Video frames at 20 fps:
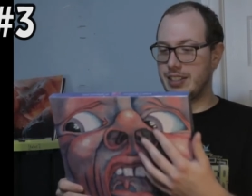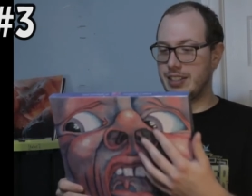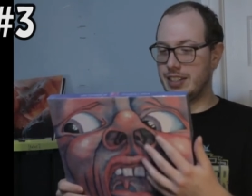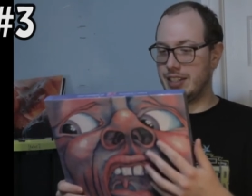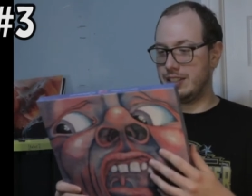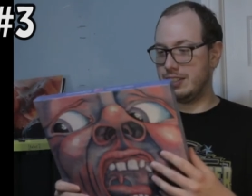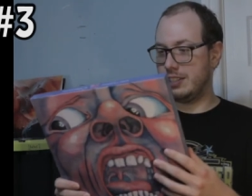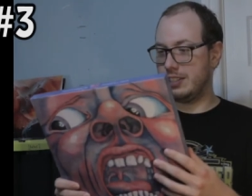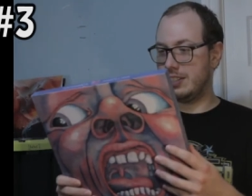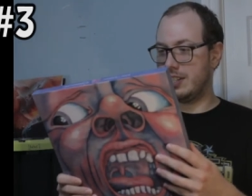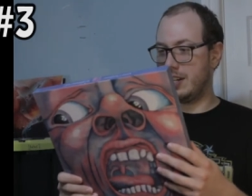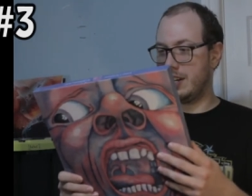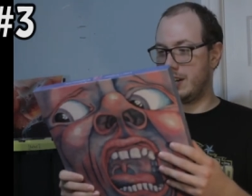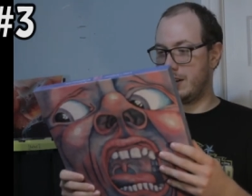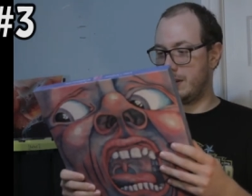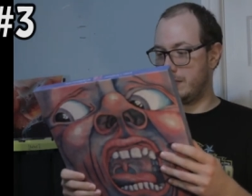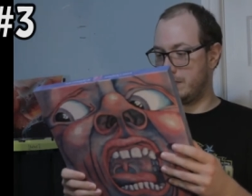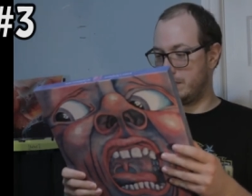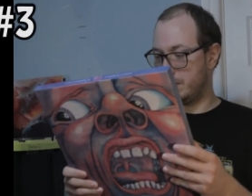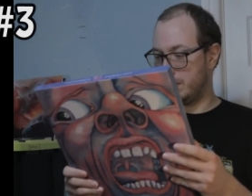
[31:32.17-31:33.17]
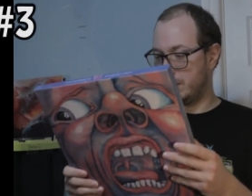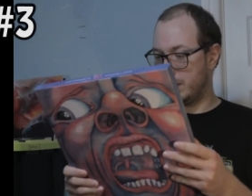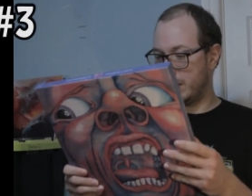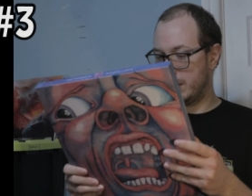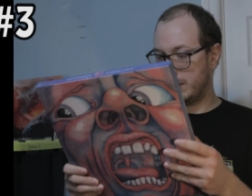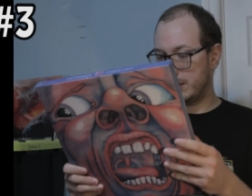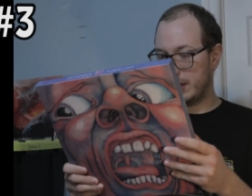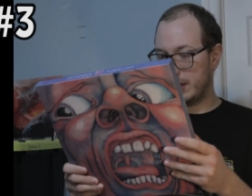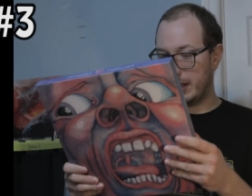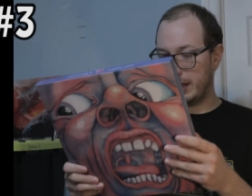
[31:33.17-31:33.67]
It's um,
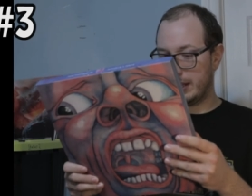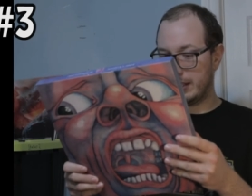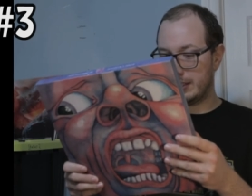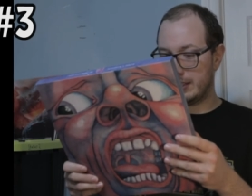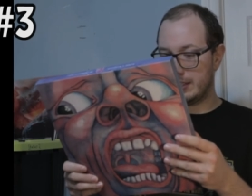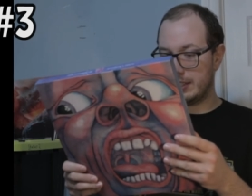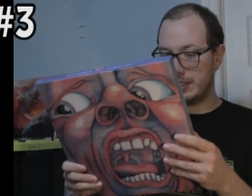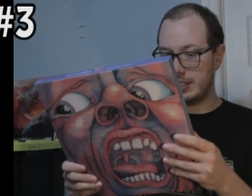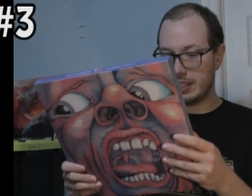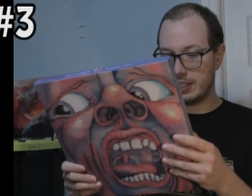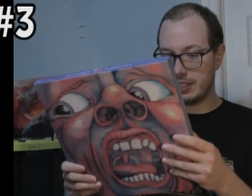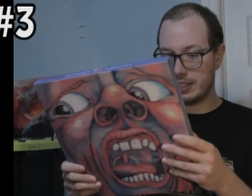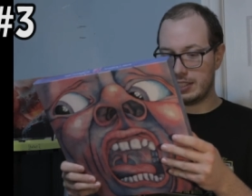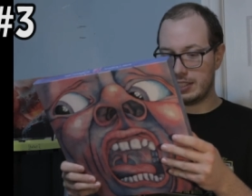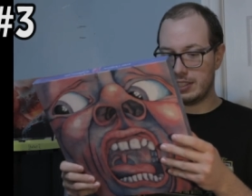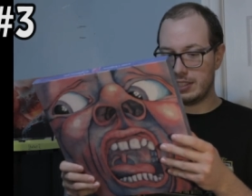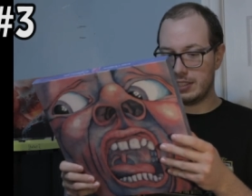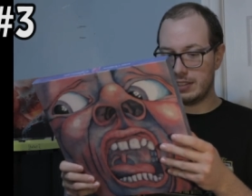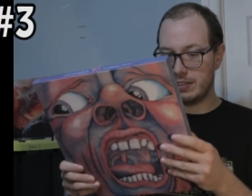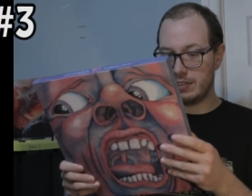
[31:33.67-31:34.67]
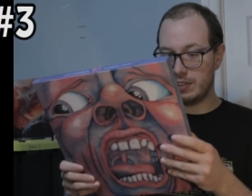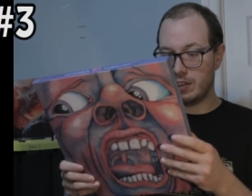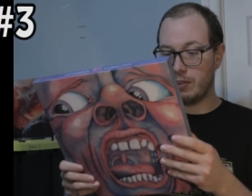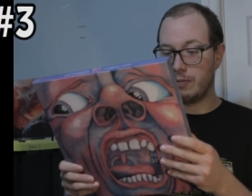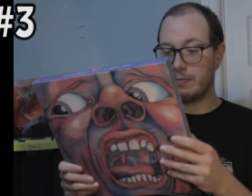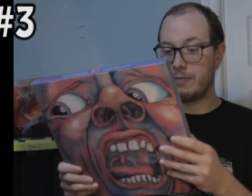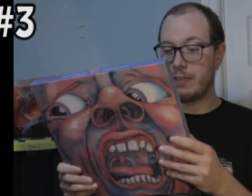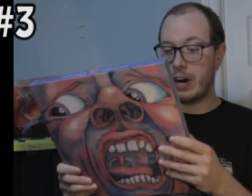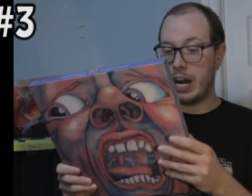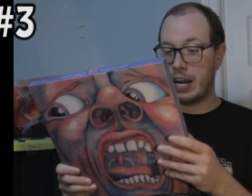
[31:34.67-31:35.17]
it's like six no
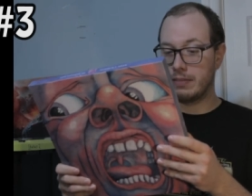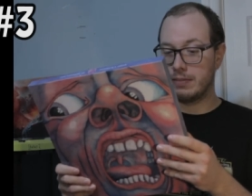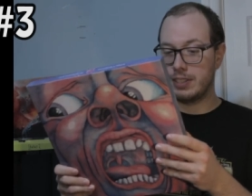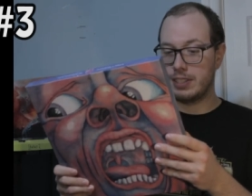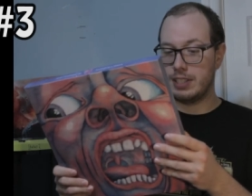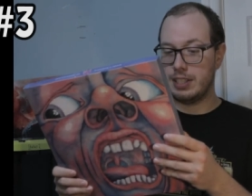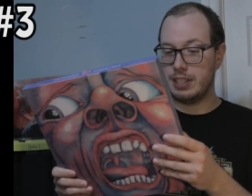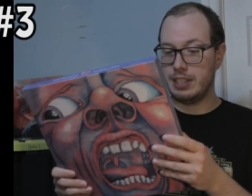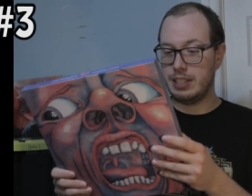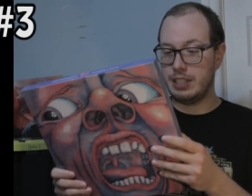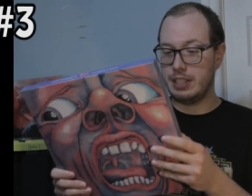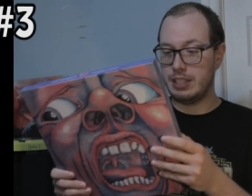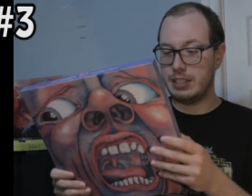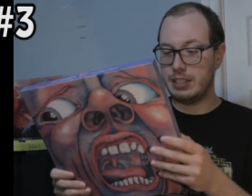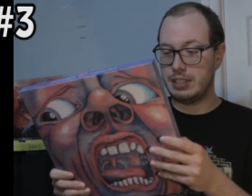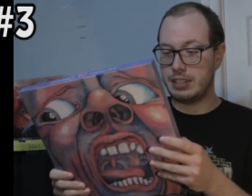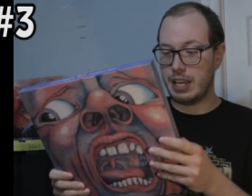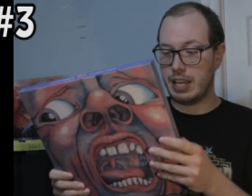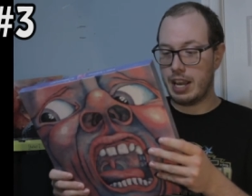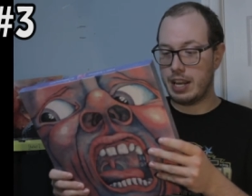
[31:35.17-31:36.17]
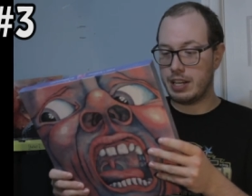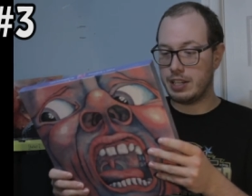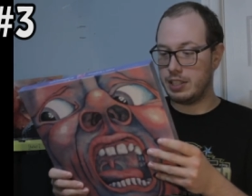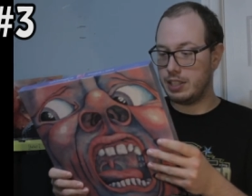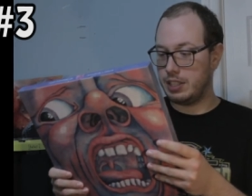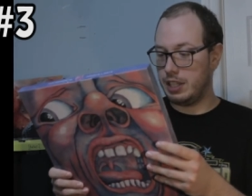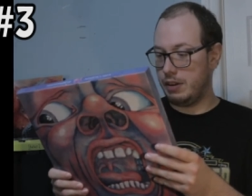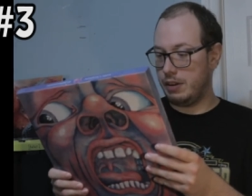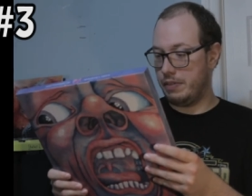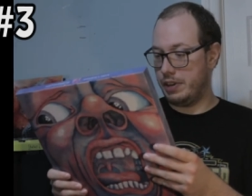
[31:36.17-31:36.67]
five CDs and a
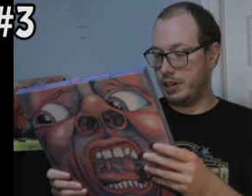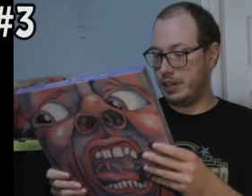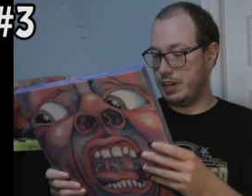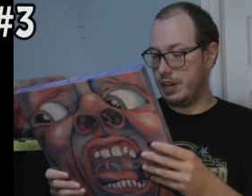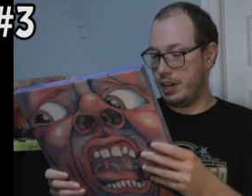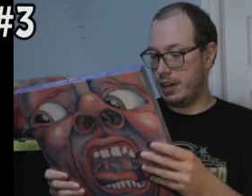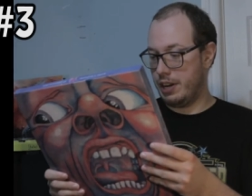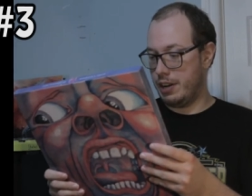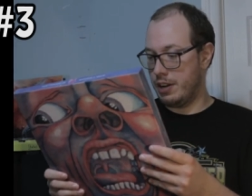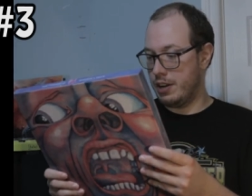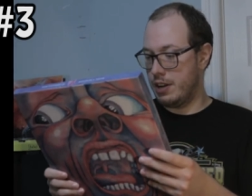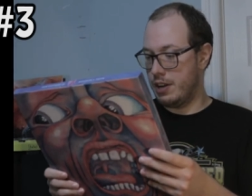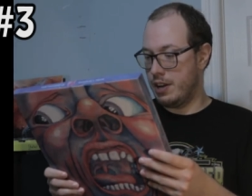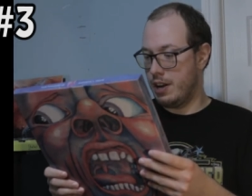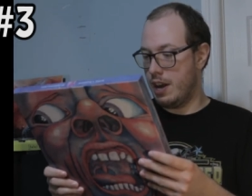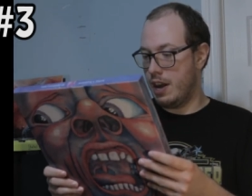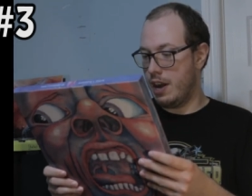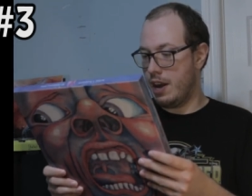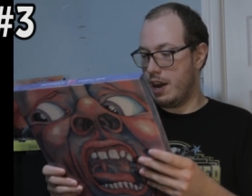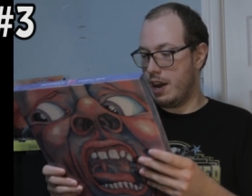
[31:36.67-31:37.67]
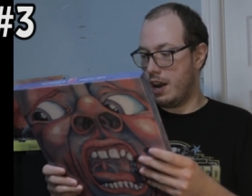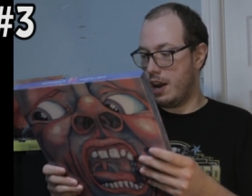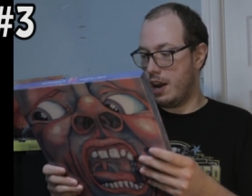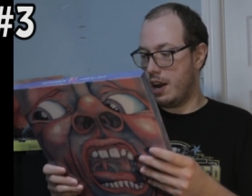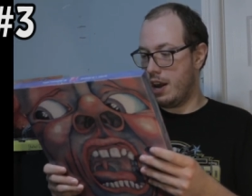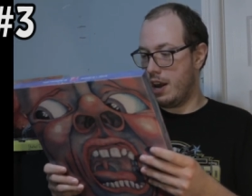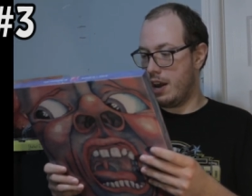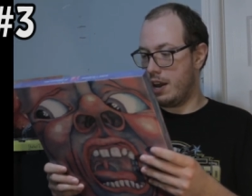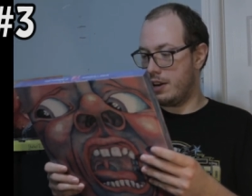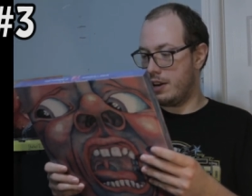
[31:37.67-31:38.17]
DVD,
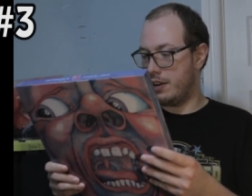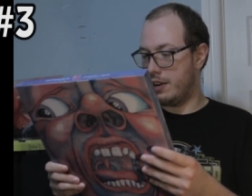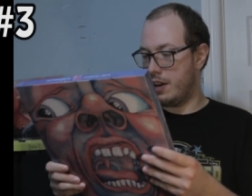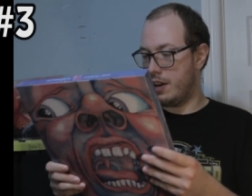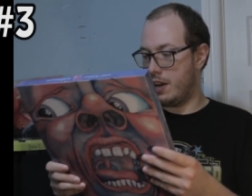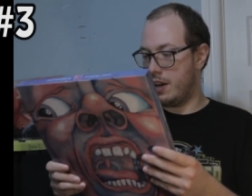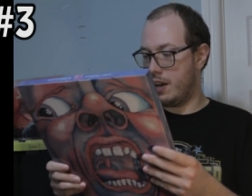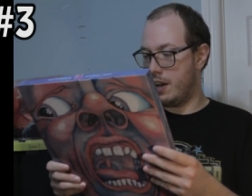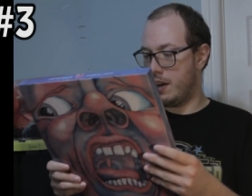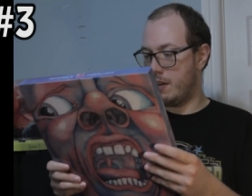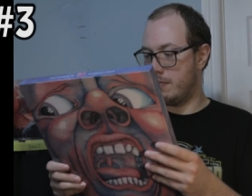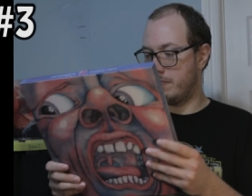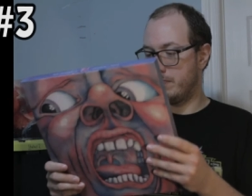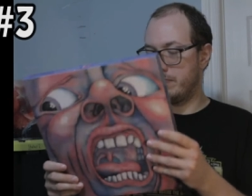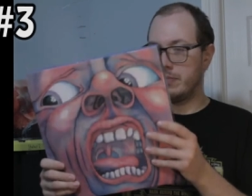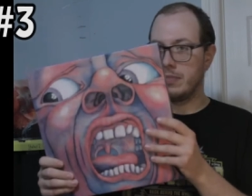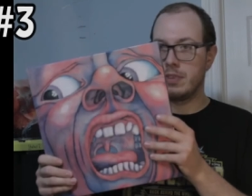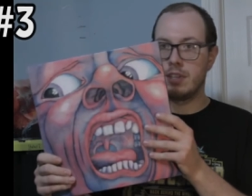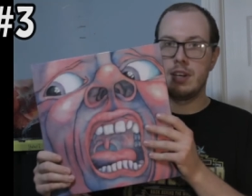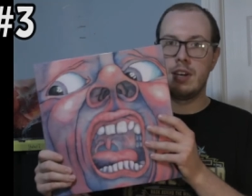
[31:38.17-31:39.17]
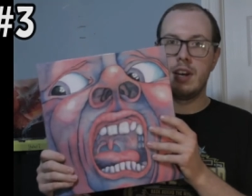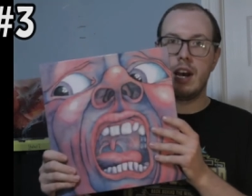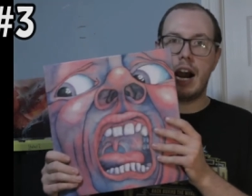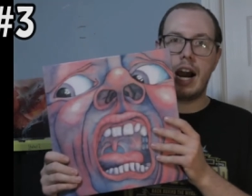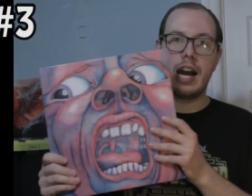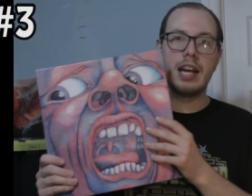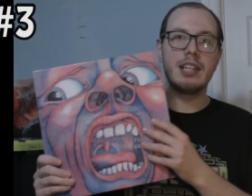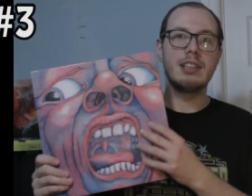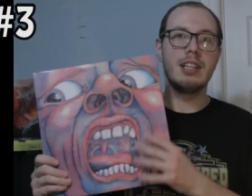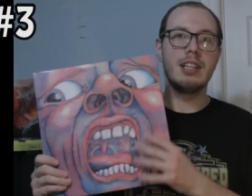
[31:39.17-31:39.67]
and um,
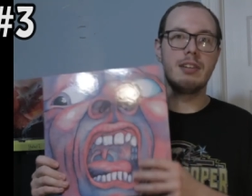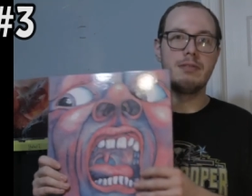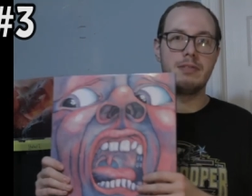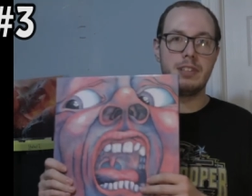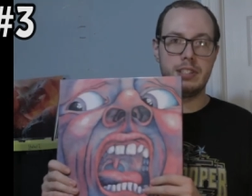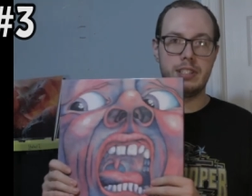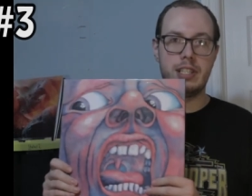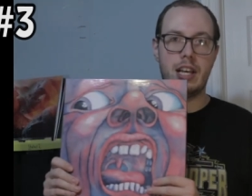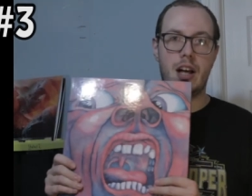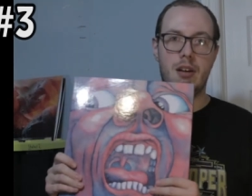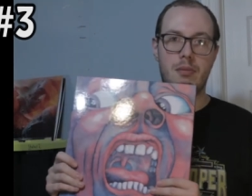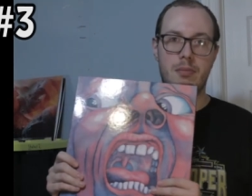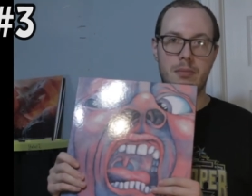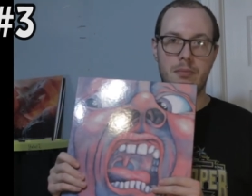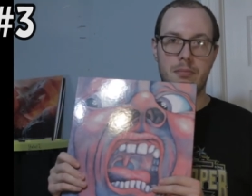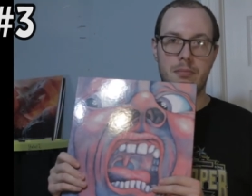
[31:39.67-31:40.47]
I love this album.